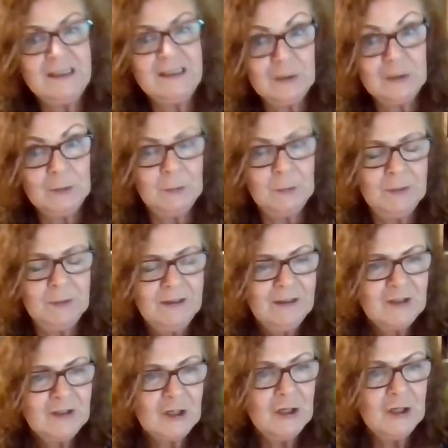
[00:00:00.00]
to
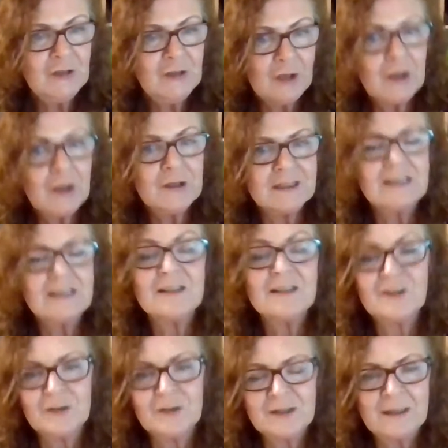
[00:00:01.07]
turn those
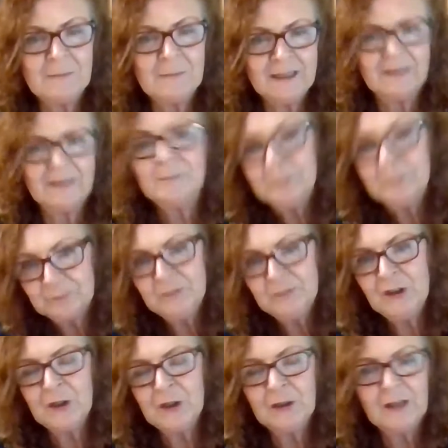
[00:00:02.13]
into something,
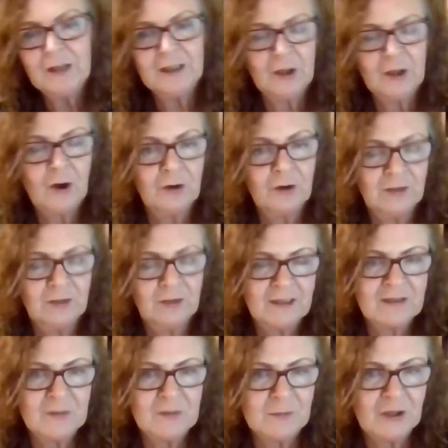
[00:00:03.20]
you know, like a oral
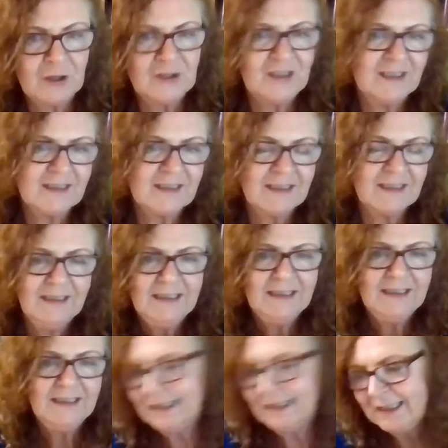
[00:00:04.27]
history project,
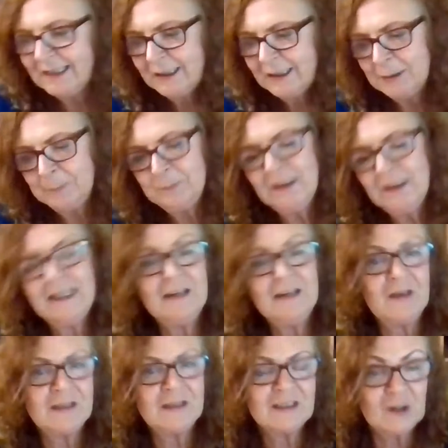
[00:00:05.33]
get
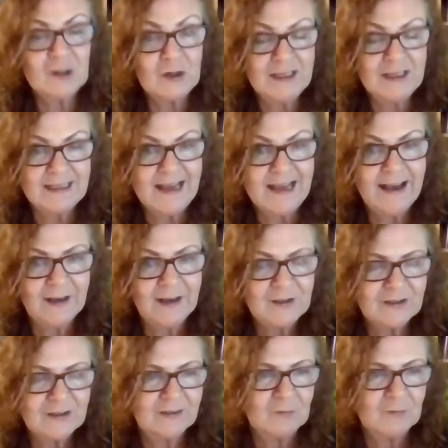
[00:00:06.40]
those stories out
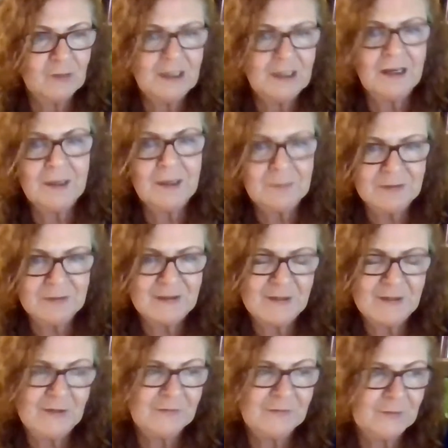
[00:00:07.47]
and written up and
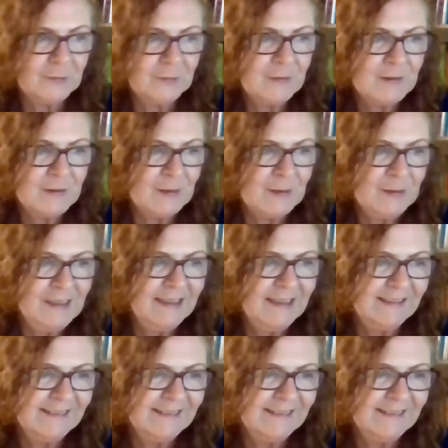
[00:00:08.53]
so forth. So yeah.